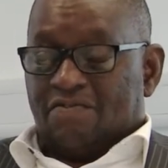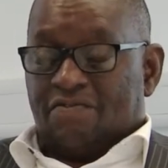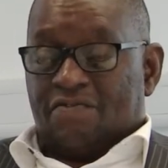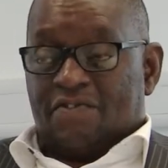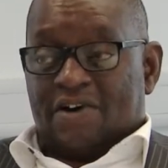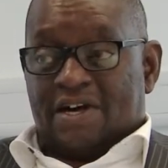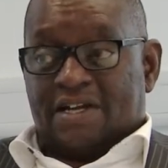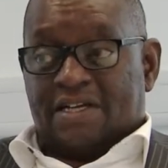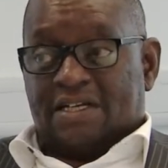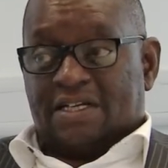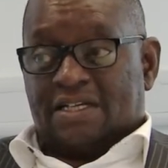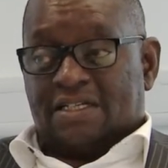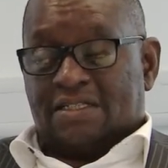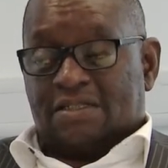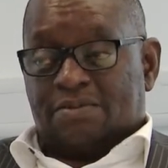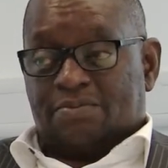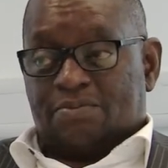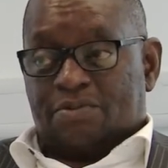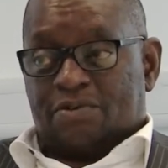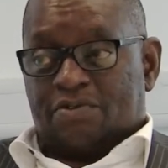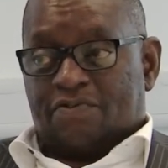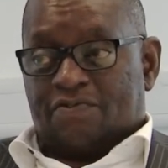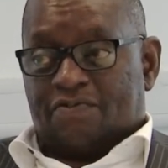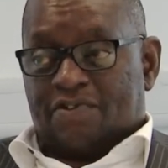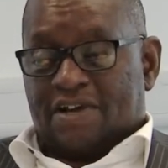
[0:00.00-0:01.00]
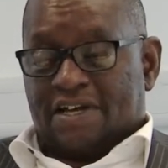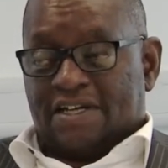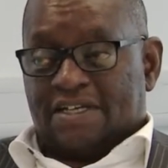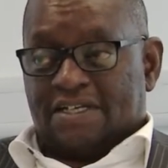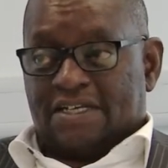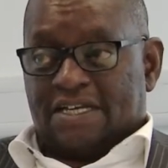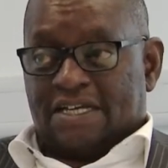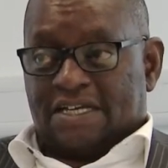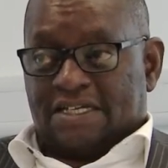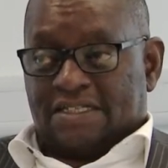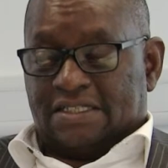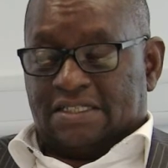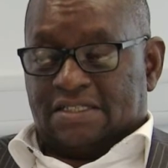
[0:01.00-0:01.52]
various
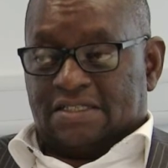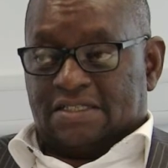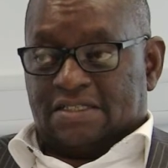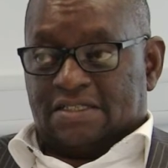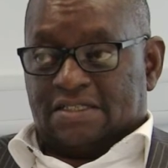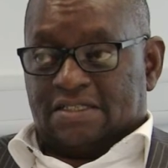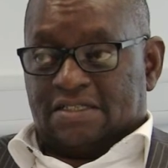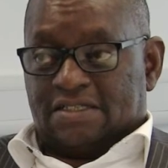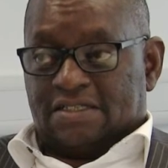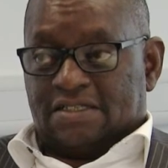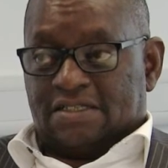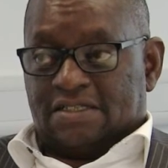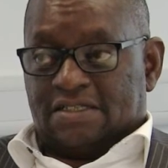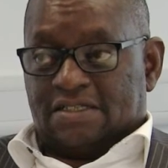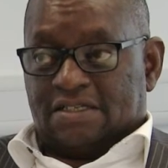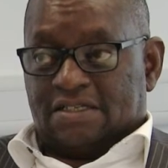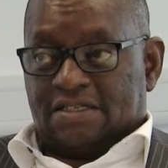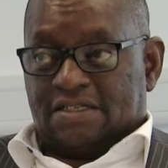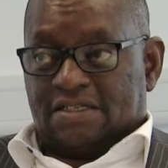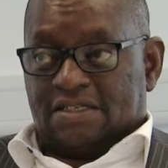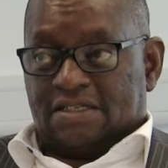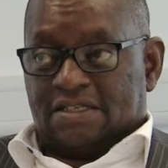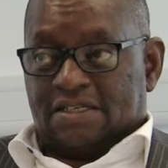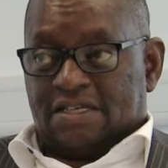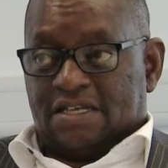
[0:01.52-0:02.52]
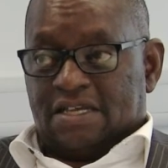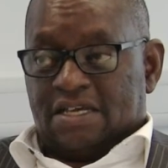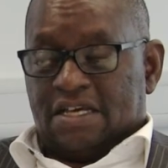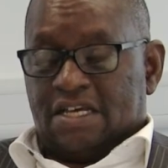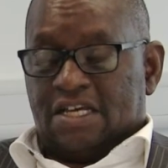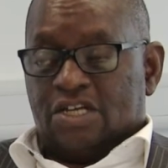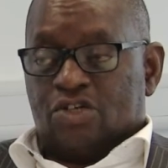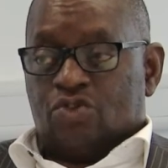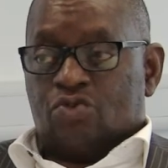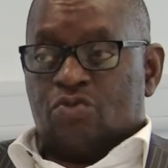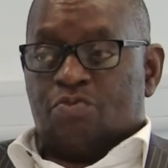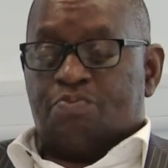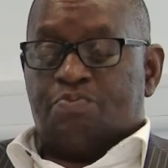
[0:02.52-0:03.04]
providers
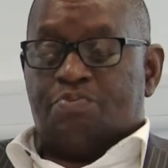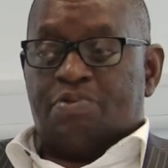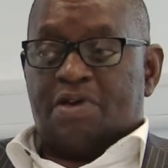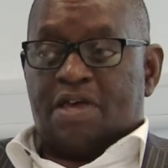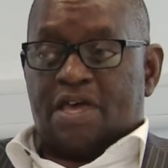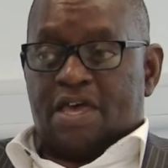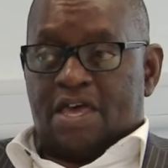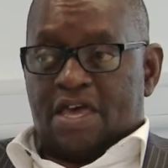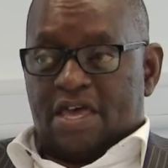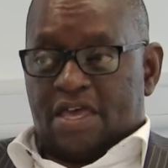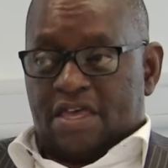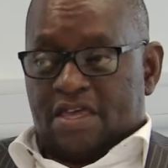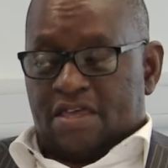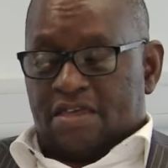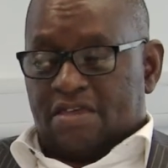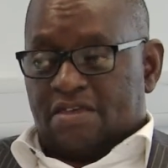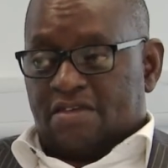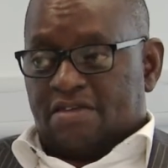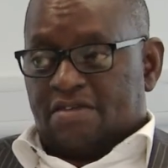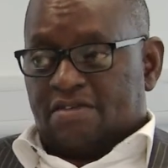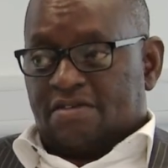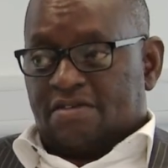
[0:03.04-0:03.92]
to pay